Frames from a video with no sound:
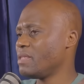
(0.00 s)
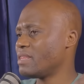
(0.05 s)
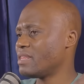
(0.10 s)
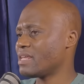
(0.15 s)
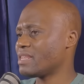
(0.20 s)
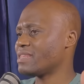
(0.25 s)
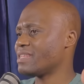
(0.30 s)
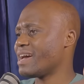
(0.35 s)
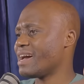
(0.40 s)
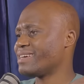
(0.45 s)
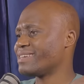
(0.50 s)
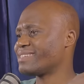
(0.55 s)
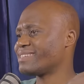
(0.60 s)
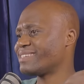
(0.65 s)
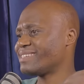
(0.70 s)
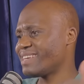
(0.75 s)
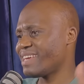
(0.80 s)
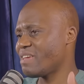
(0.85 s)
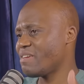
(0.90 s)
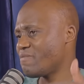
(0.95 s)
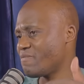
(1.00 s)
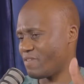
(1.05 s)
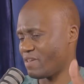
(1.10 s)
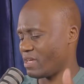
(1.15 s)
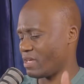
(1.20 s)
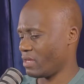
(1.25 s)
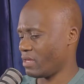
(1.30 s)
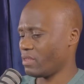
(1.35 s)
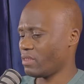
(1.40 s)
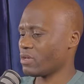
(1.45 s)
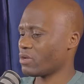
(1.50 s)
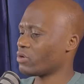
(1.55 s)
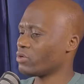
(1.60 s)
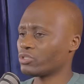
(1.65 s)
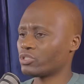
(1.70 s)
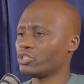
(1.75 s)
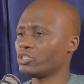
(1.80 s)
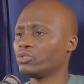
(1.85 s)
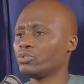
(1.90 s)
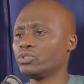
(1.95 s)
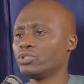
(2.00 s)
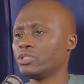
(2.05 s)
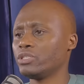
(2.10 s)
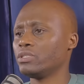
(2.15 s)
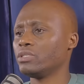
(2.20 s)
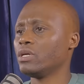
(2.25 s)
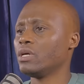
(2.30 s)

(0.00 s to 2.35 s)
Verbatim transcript: that they are saving the constitution